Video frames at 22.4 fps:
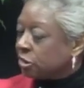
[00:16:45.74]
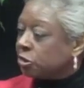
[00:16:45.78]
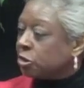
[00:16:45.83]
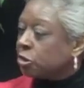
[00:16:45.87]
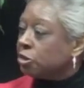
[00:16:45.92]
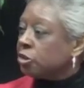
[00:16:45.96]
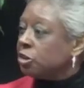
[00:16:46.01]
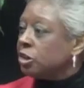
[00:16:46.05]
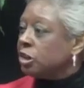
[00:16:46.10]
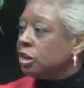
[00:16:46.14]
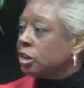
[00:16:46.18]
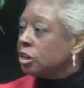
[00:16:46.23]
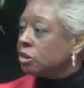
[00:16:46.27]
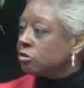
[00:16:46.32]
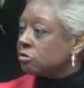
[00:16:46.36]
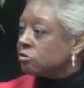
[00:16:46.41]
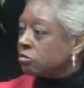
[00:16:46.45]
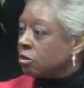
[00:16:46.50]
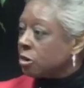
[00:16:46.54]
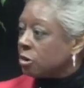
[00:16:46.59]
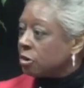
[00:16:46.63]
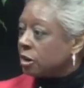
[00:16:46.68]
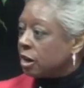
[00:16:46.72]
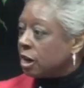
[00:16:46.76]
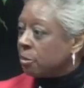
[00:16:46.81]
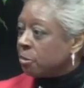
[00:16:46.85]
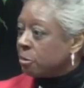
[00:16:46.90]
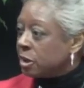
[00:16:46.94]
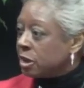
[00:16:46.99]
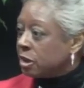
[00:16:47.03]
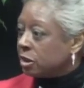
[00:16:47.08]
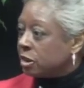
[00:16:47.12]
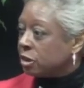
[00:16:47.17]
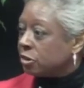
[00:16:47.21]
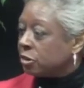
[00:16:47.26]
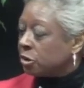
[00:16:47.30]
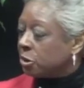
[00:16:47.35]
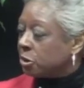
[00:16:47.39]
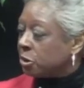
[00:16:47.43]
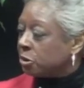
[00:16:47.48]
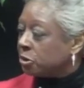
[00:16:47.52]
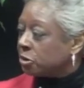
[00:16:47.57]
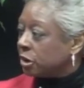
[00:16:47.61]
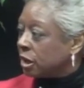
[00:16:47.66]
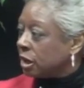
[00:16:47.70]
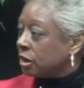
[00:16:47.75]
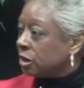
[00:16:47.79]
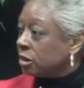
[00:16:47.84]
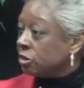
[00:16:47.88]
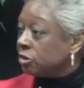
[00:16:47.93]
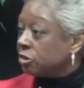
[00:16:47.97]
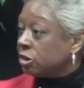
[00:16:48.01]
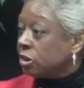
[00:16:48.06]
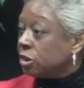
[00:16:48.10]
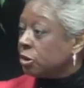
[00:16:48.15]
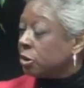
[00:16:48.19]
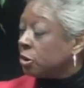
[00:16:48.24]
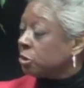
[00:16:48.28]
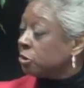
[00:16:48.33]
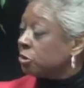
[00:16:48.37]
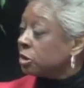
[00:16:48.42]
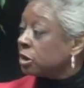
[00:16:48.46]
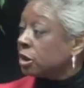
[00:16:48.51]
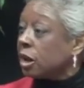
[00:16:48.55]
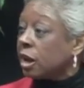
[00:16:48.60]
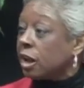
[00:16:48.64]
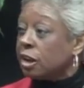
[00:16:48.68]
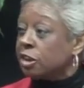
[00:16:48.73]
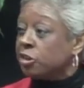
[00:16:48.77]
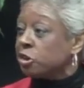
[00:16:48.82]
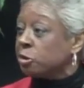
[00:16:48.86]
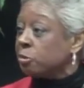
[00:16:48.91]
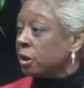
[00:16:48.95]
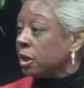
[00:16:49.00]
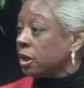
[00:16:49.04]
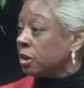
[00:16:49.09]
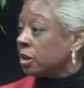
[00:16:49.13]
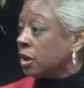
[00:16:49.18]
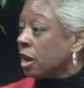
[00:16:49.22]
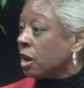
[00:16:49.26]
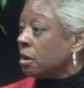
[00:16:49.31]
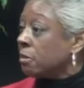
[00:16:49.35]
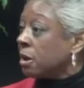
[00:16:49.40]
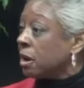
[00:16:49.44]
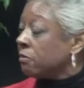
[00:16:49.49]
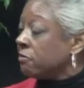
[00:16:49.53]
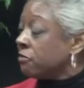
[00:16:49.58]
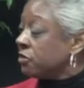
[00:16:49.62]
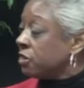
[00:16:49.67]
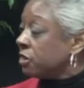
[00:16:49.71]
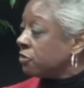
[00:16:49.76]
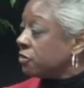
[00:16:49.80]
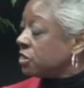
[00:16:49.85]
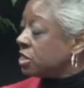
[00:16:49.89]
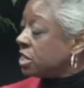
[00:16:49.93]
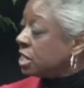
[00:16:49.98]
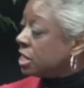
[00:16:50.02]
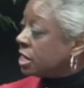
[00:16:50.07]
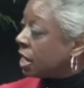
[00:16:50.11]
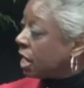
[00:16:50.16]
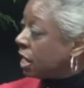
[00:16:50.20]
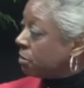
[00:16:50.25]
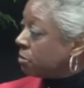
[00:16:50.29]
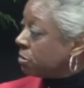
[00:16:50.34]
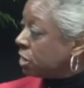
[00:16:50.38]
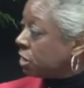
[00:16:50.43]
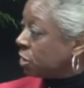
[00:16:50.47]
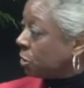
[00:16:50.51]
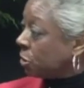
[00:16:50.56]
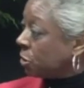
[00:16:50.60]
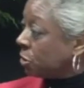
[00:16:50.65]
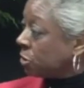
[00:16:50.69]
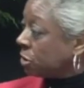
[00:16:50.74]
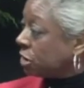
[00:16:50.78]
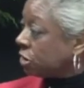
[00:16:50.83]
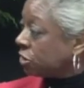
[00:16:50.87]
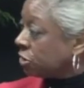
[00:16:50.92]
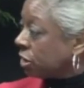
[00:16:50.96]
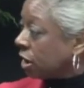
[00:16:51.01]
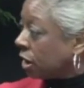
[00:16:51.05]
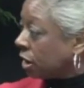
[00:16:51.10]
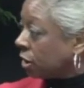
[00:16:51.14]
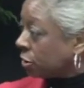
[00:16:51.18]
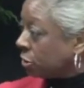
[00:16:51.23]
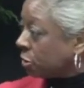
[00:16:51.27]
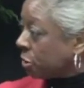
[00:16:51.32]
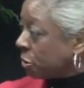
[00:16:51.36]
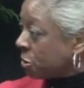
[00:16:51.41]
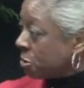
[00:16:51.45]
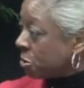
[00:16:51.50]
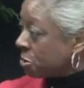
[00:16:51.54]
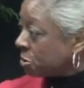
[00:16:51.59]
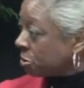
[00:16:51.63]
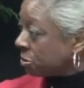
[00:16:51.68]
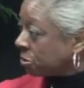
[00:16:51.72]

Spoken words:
So she has grown up in this whole setting. She goes to college, so by the time I'm 15, I'm the only child home.